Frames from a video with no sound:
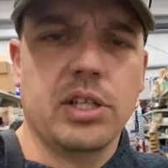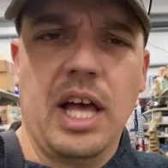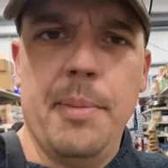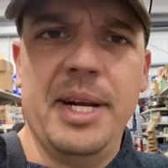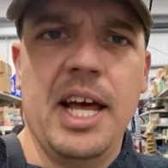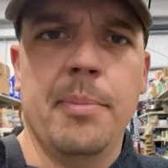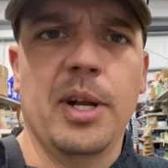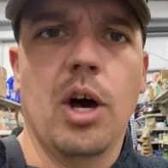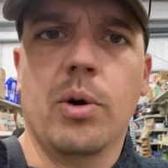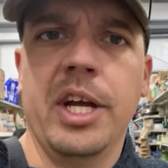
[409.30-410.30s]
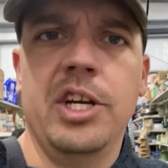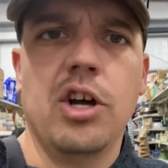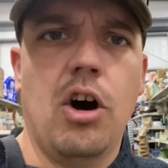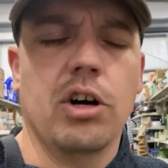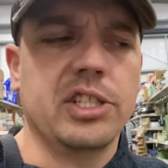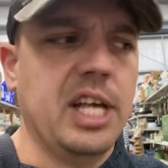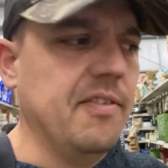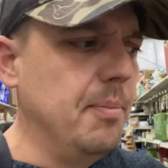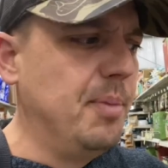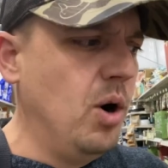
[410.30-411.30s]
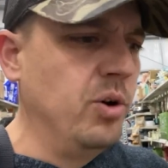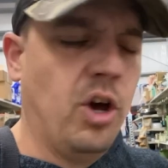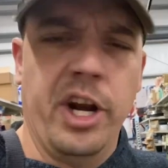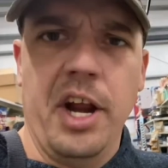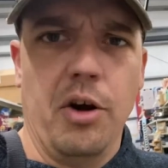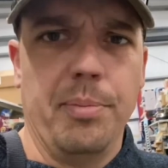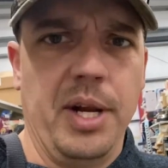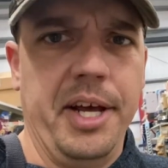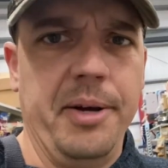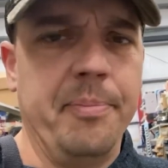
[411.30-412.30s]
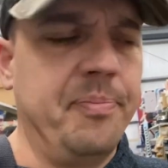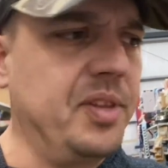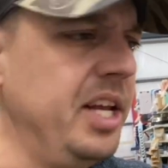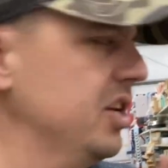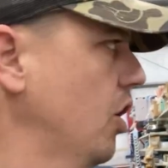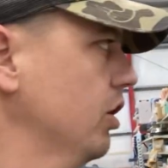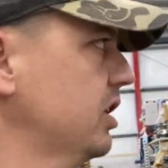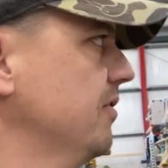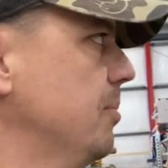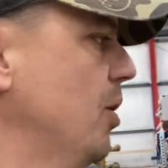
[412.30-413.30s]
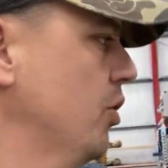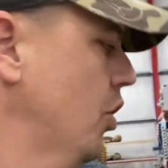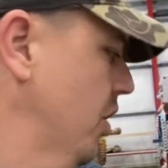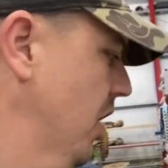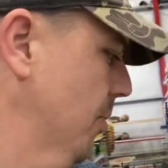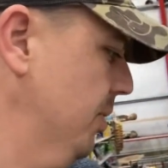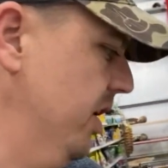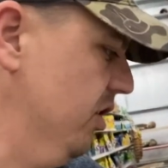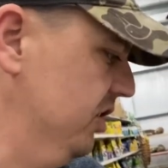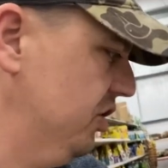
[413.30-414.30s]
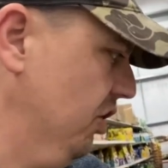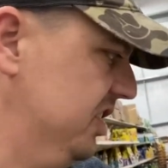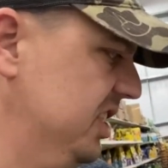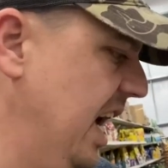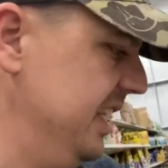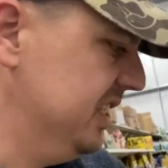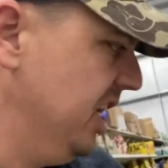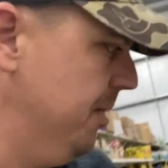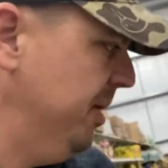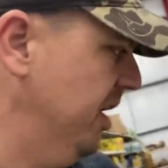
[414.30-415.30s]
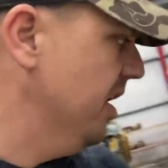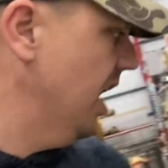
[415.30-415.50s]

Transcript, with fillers: Comment down below, can dogs have a bone on an airplane? Can dogs have a bone on an airplane? Or is there a size limit?